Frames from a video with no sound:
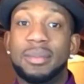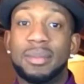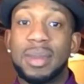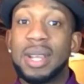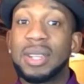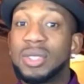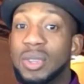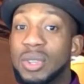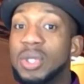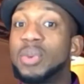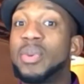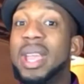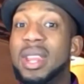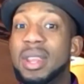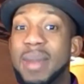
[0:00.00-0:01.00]
That's just the
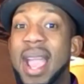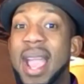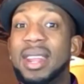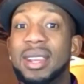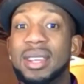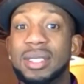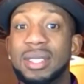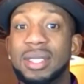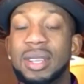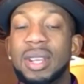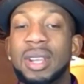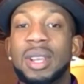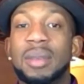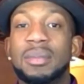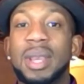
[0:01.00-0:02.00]
way it might be.
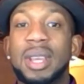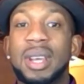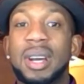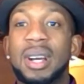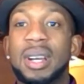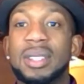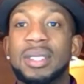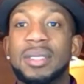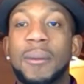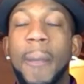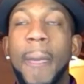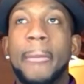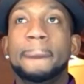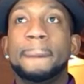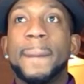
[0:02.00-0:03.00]
Because
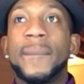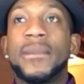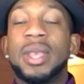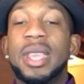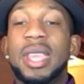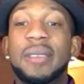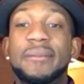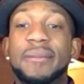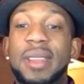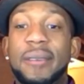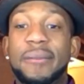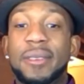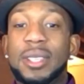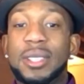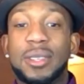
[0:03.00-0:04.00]
even
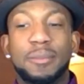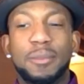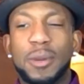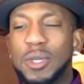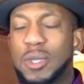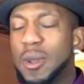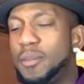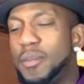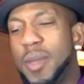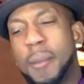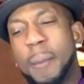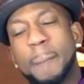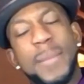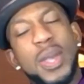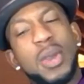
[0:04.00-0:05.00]
if you put
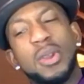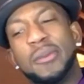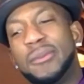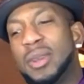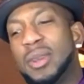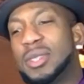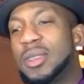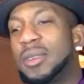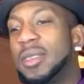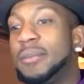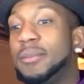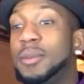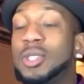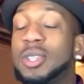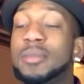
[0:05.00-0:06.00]
something beautiful
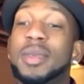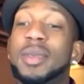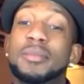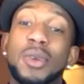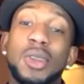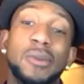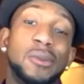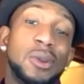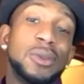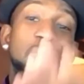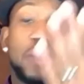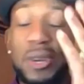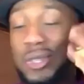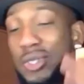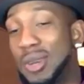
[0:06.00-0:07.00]
in
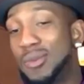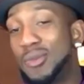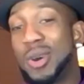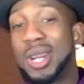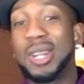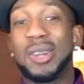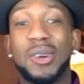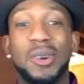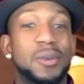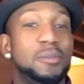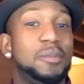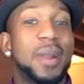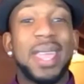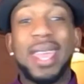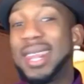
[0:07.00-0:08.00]
front of someone,
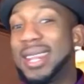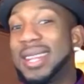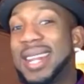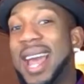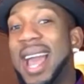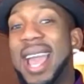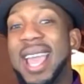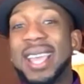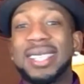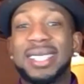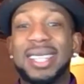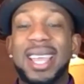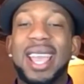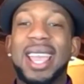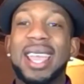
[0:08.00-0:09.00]
plated nice,
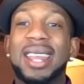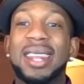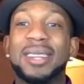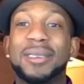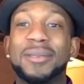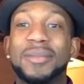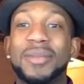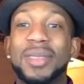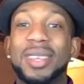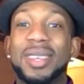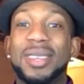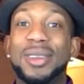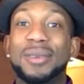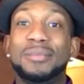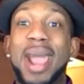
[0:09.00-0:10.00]
and
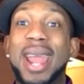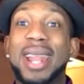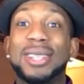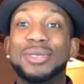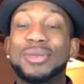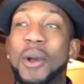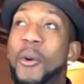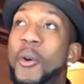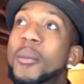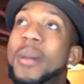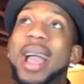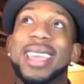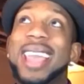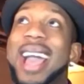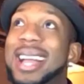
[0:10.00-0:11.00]
your mind is like, oh
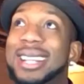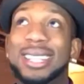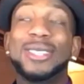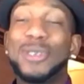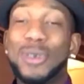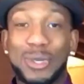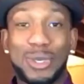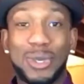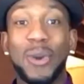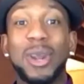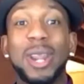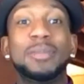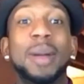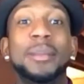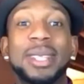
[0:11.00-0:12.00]
my gosh, this looks so good,
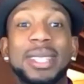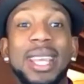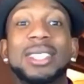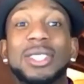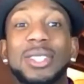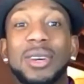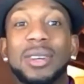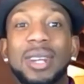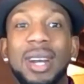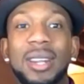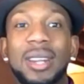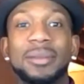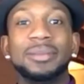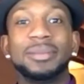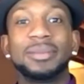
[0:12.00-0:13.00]
it probably tastes so good.